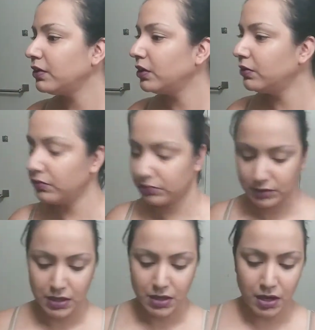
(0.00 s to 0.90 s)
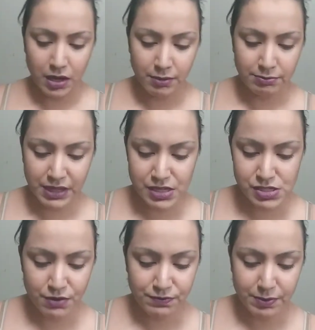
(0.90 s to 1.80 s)
No. Um, these
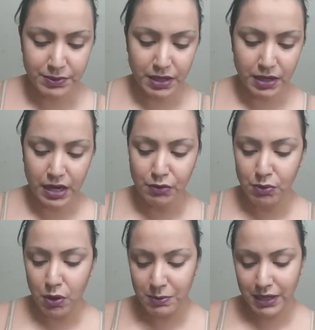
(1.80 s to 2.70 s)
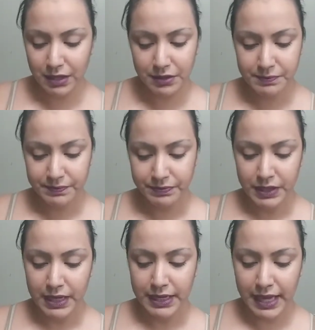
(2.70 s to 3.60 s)
are from the Karoma,
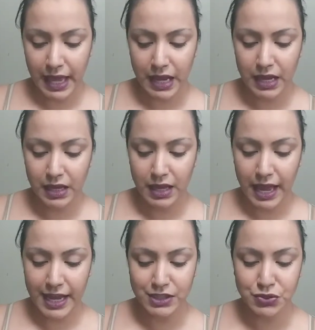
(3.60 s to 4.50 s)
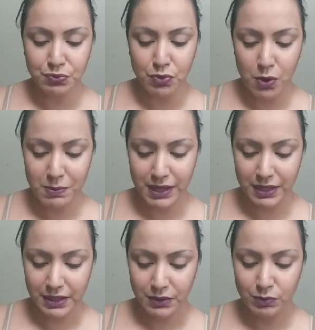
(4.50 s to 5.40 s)
K-H Roma,
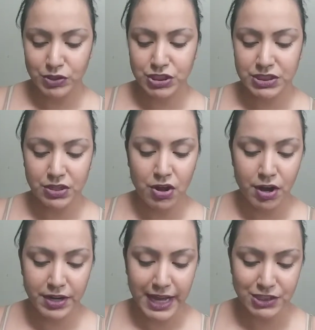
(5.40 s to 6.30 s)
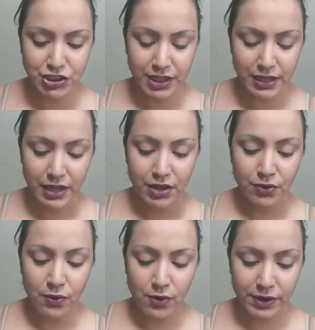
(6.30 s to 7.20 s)
which is the Kardashian.
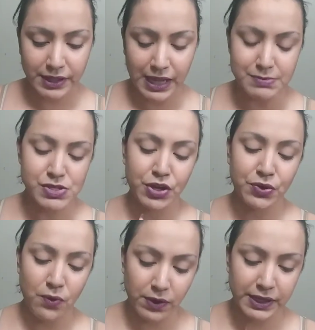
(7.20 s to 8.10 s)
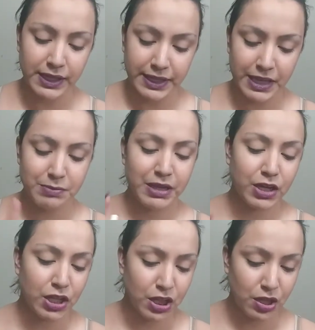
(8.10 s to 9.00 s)
Kourtney, I'm sorry, Kourtney, Kim,
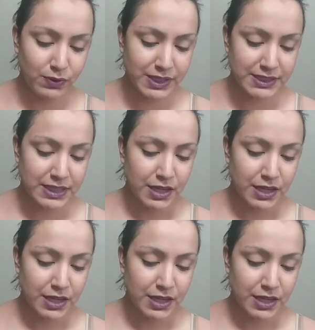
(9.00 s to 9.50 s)
and Khloé's.